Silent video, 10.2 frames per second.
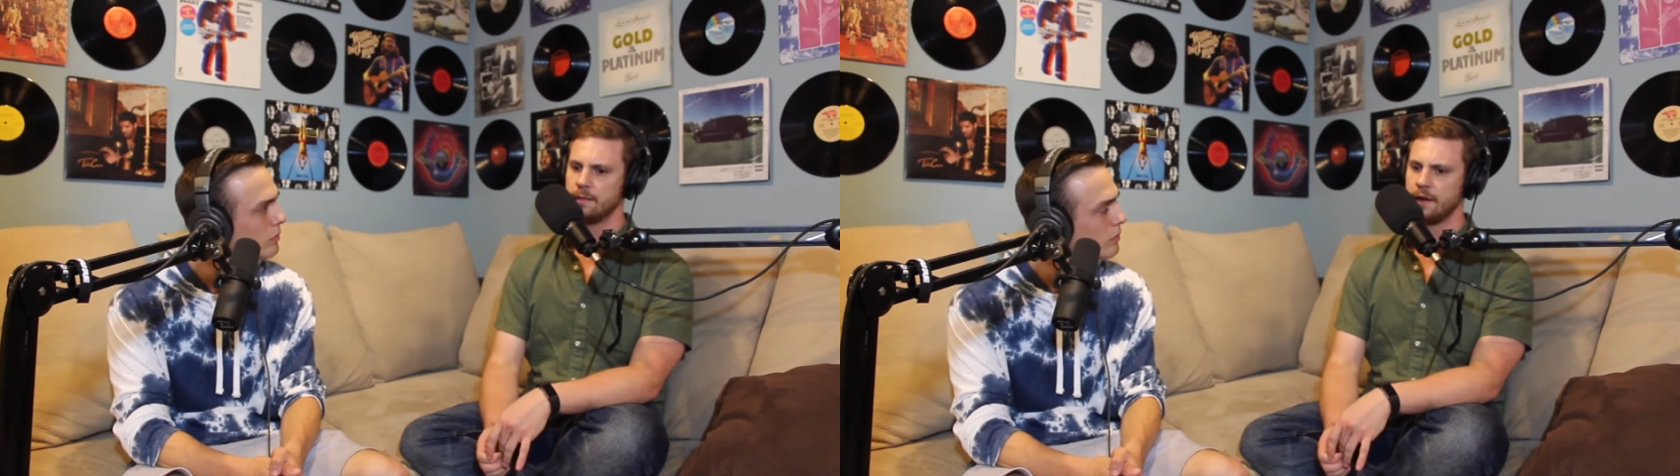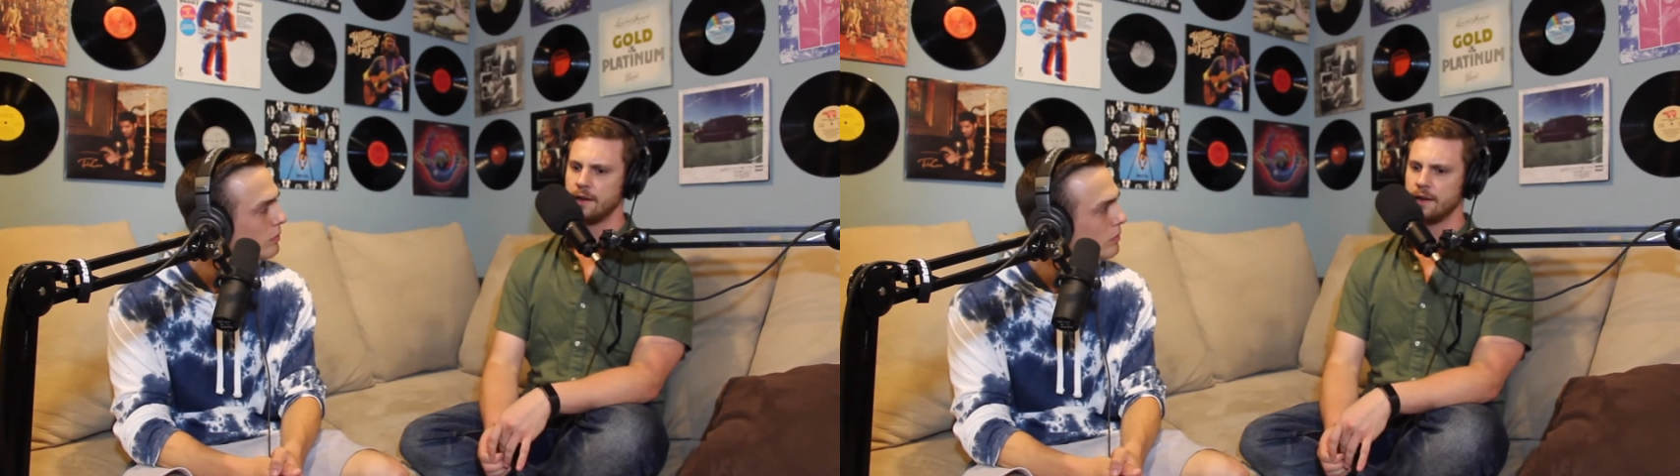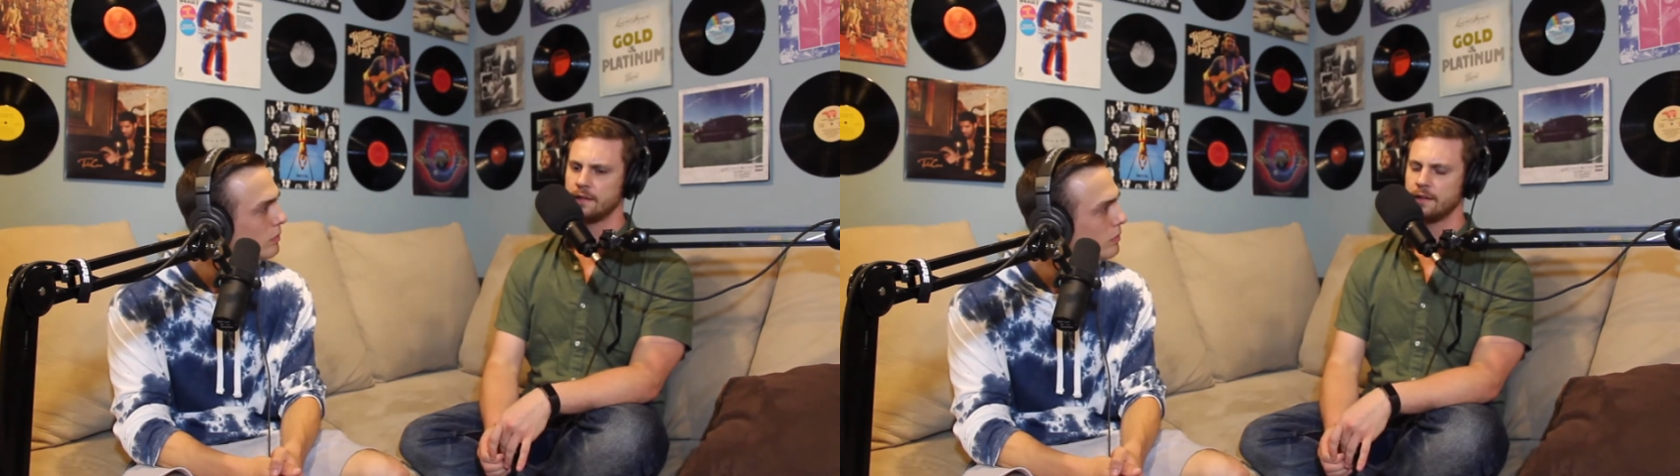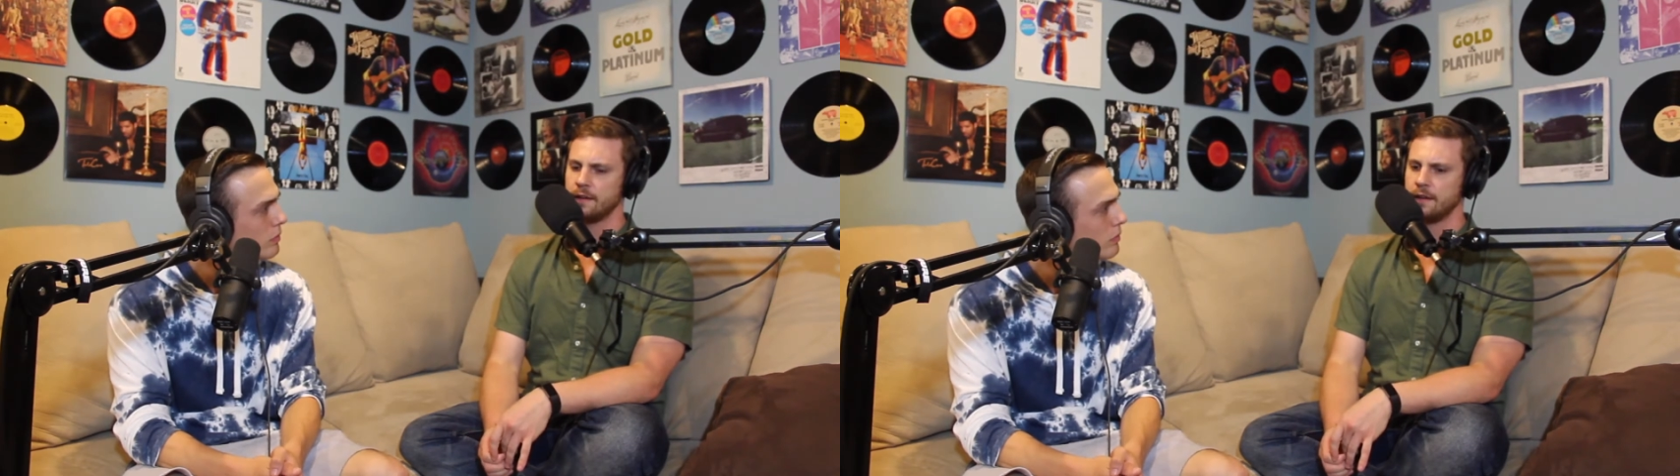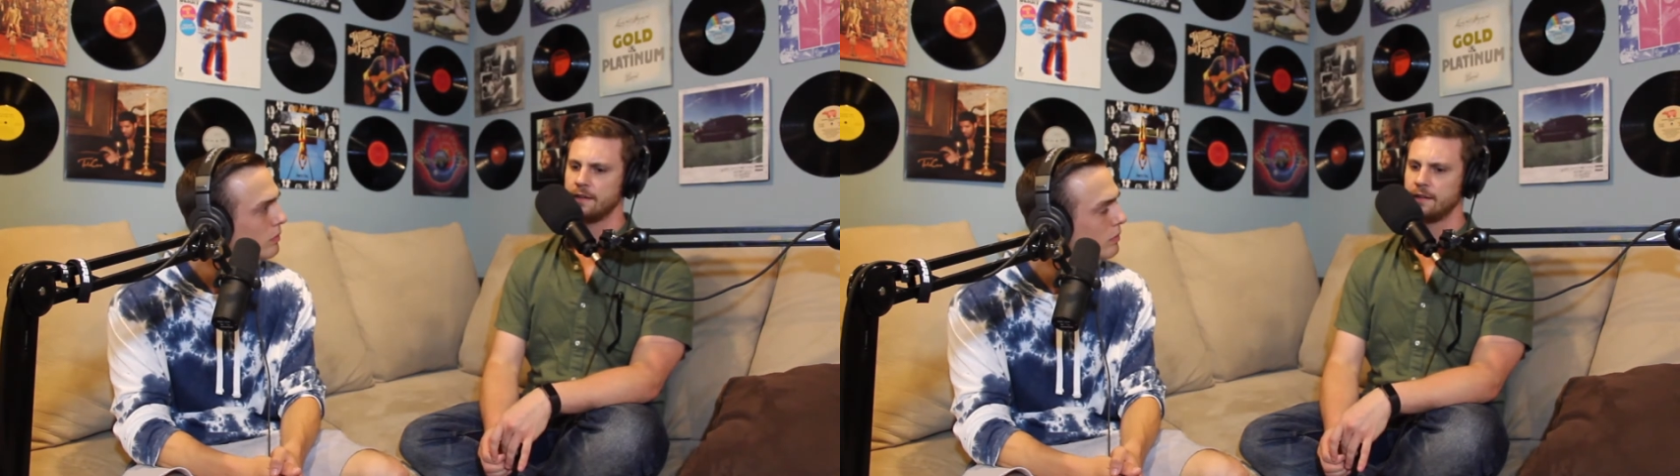I guess
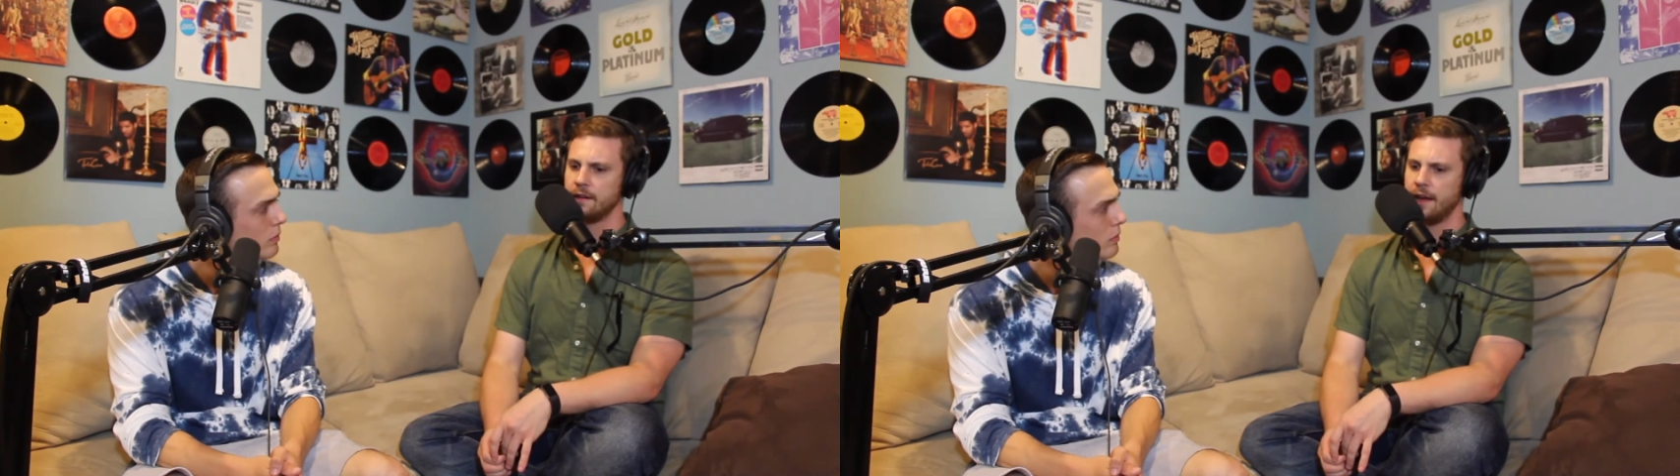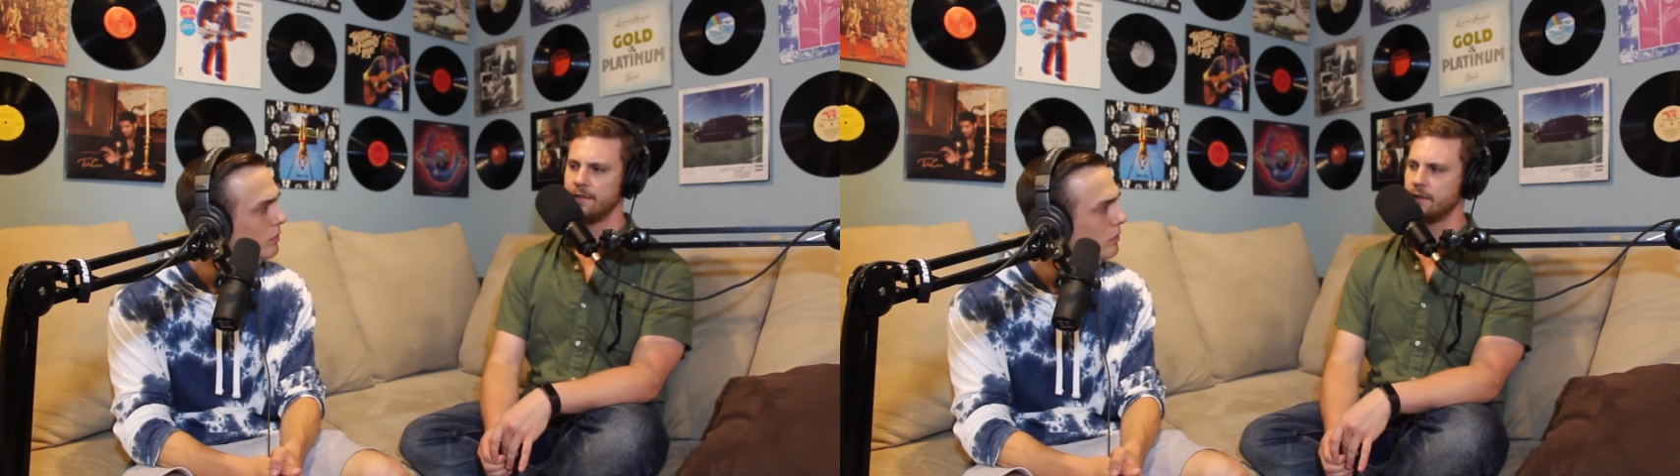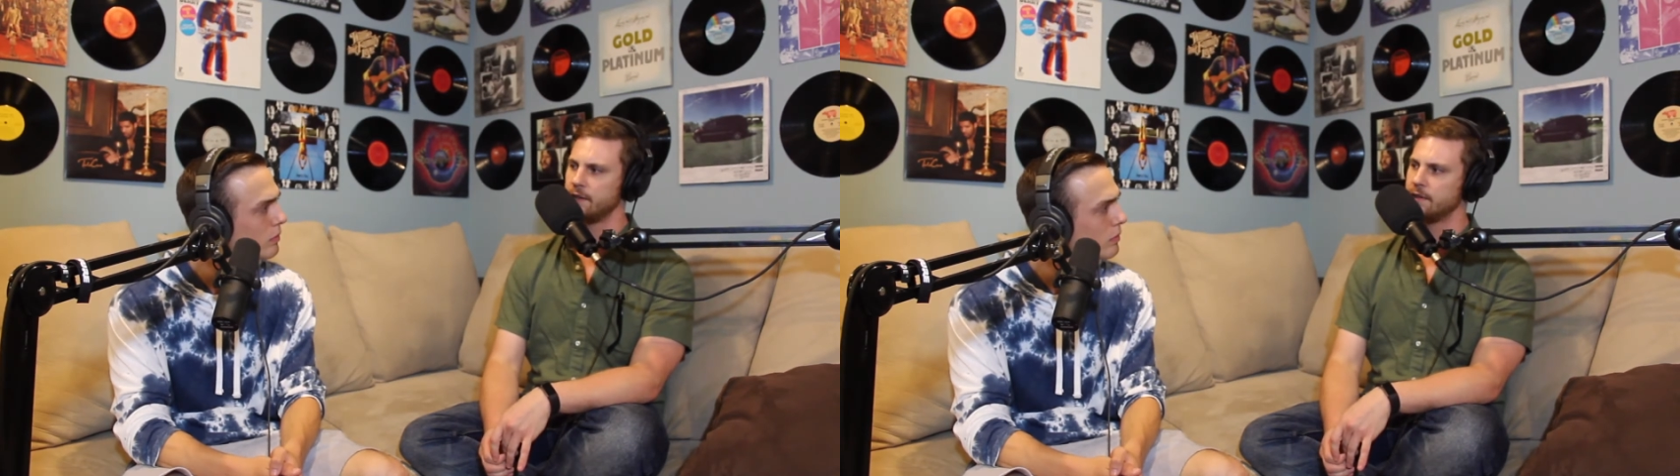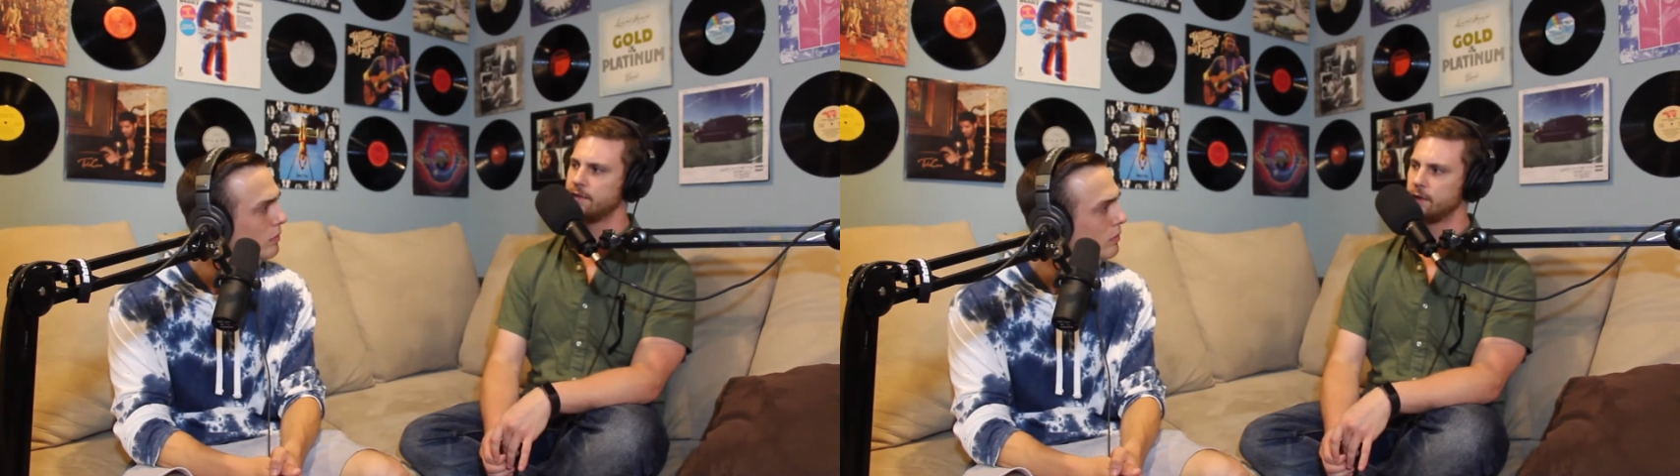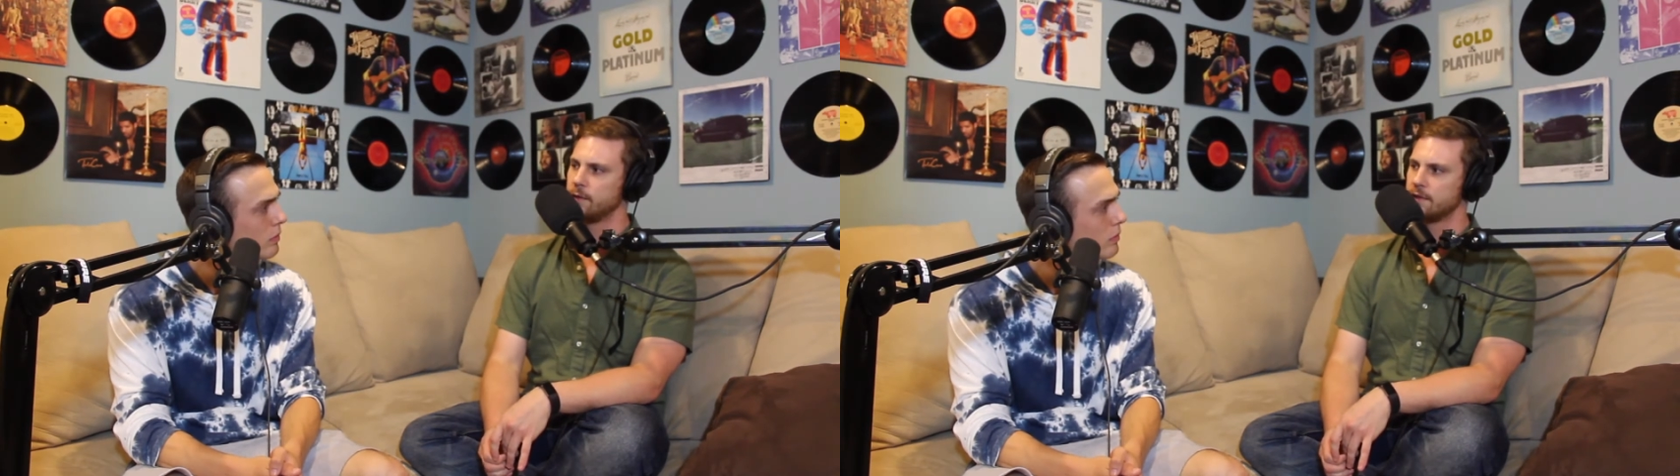it's heavily
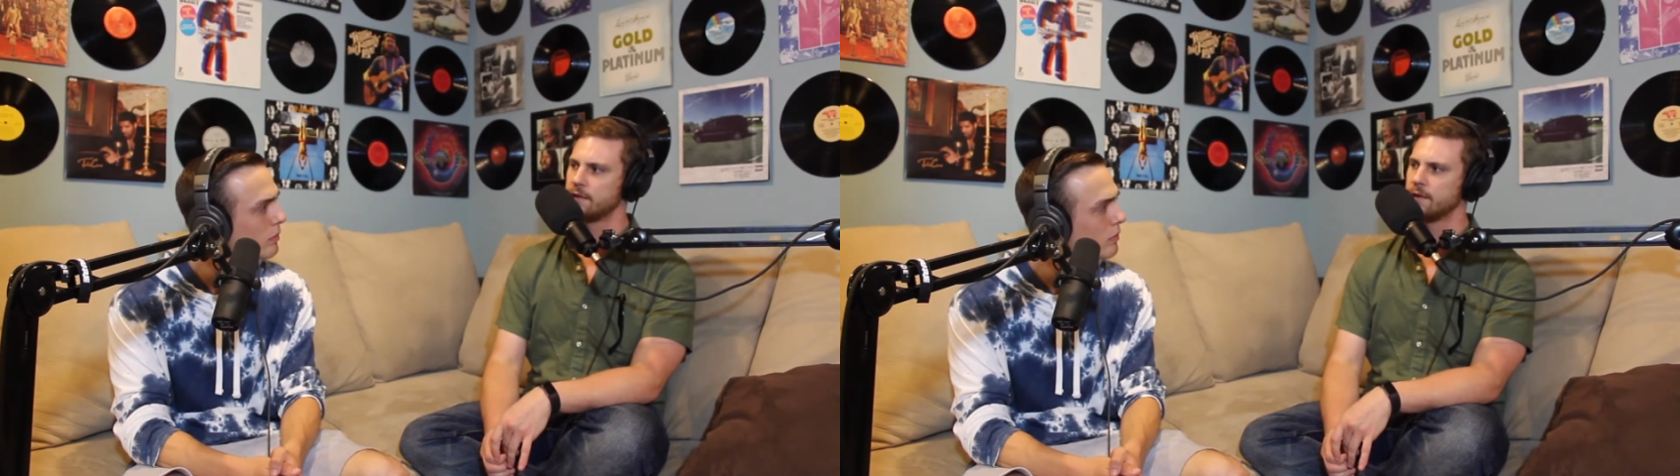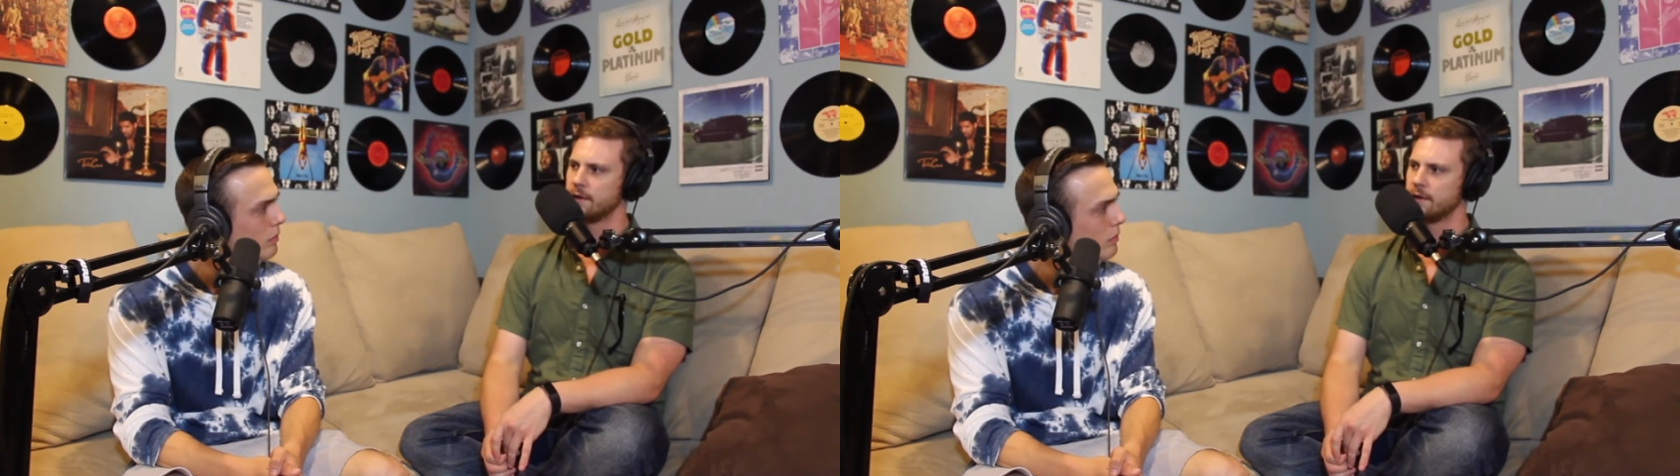influenced.